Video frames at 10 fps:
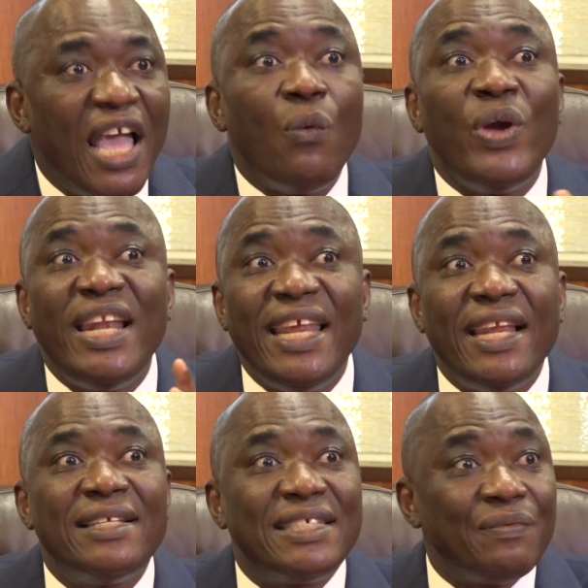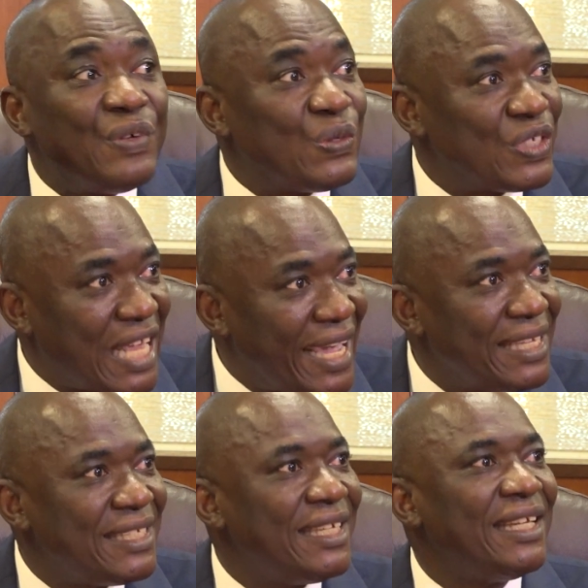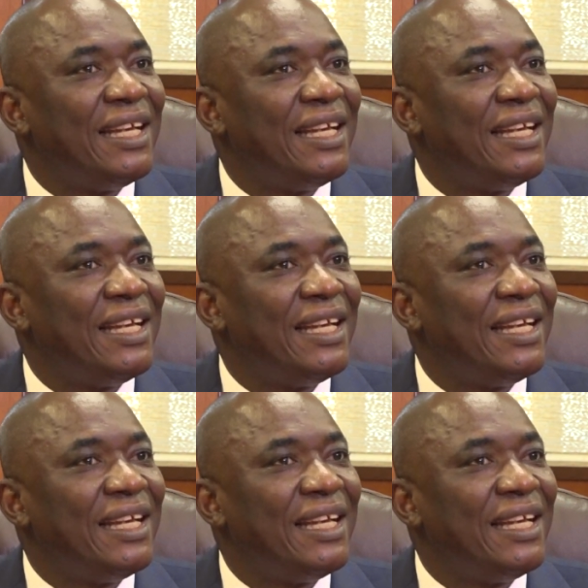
And we need civil society,